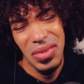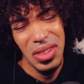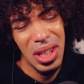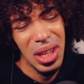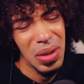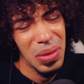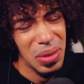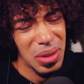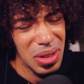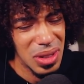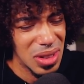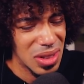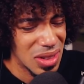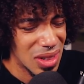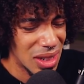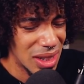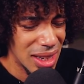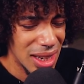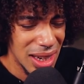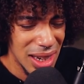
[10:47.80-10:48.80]
That one
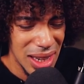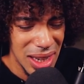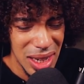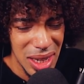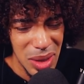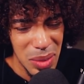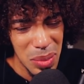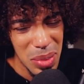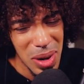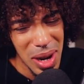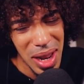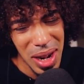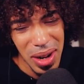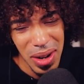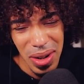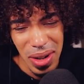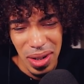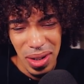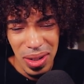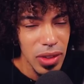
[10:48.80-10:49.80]
doesn't get any
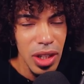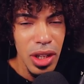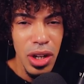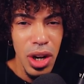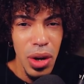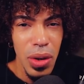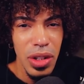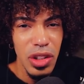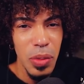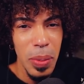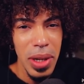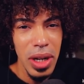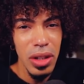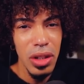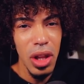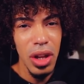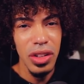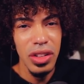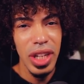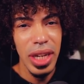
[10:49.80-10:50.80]
better. You know, it's been a
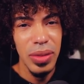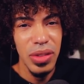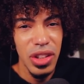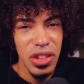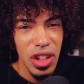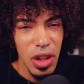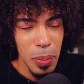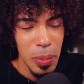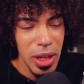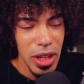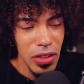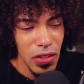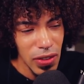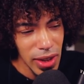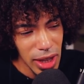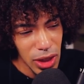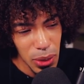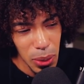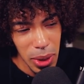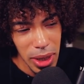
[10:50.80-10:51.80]
long time since I played
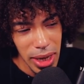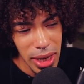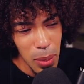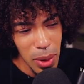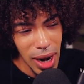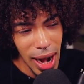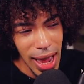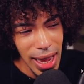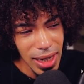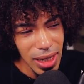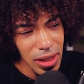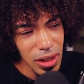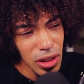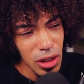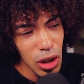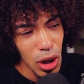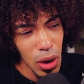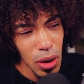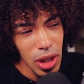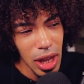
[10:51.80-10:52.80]
V3, but I
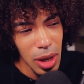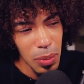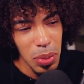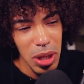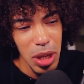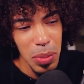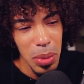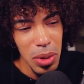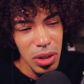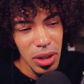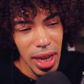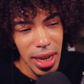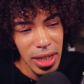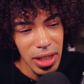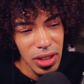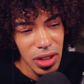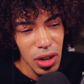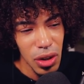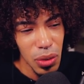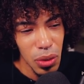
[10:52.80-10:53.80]
didn't know that people
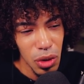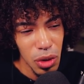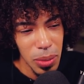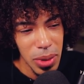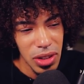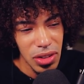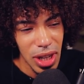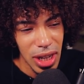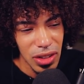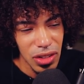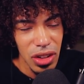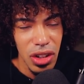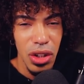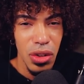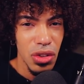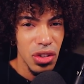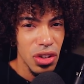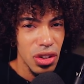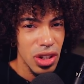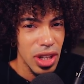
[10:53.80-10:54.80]
liked Kirumi's
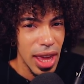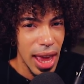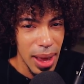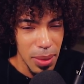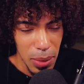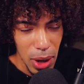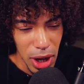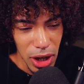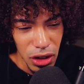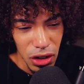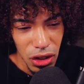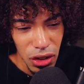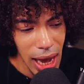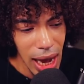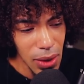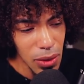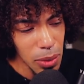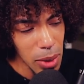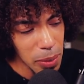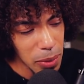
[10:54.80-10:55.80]
execution that much.
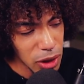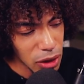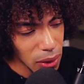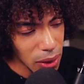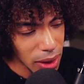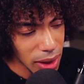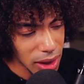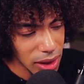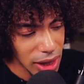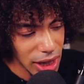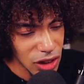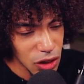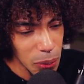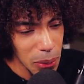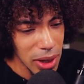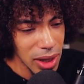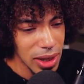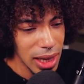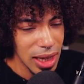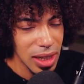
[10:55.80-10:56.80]
I remember doing a Let's
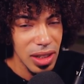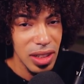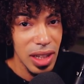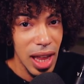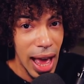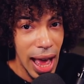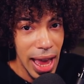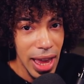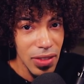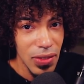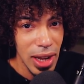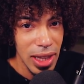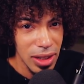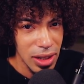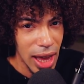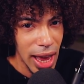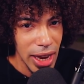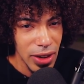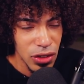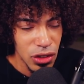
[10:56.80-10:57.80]
Play like live, I
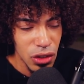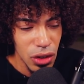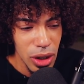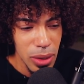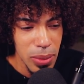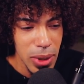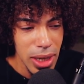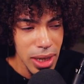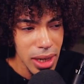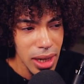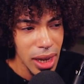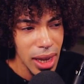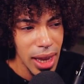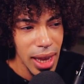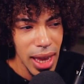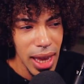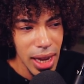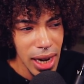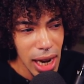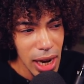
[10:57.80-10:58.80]
live streamed it,
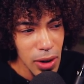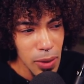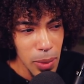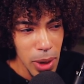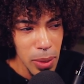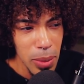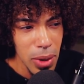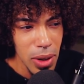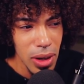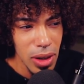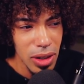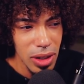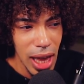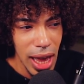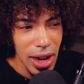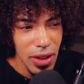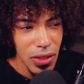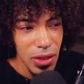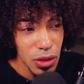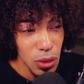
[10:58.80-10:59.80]
and I remember a
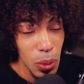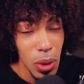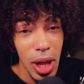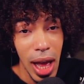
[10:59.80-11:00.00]
lot of us, well,